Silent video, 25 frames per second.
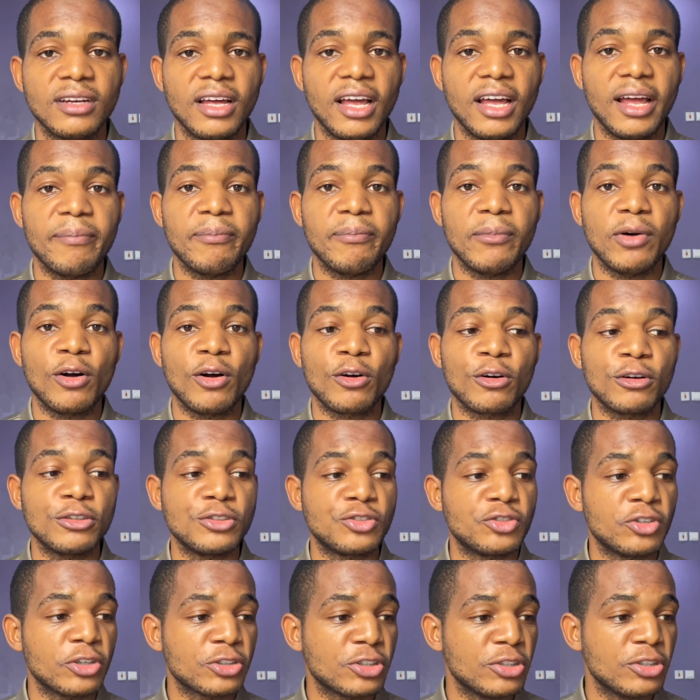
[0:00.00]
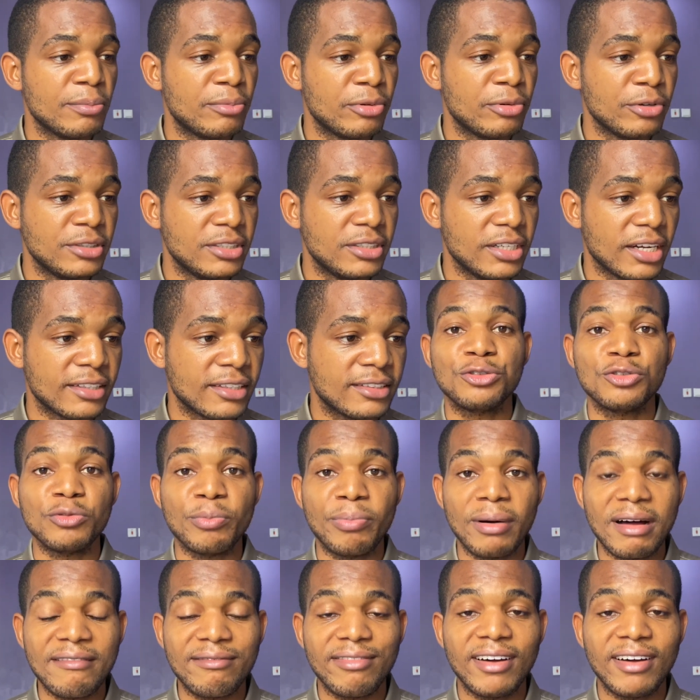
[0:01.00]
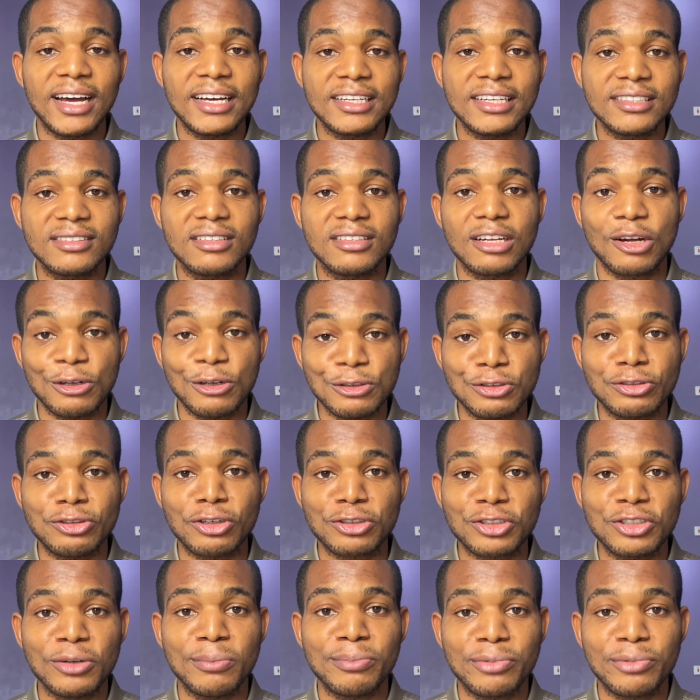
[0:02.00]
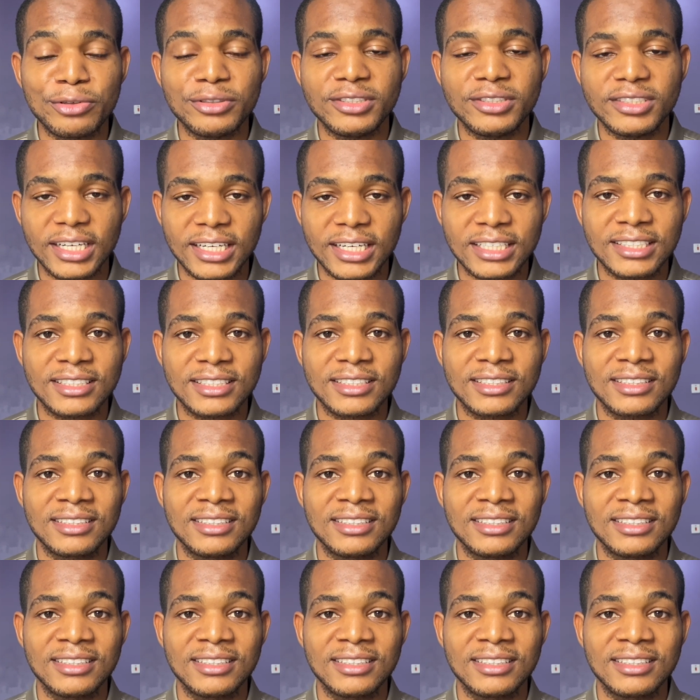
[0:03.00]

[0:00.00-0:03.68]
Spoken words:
on construction projects, supervise the construction project.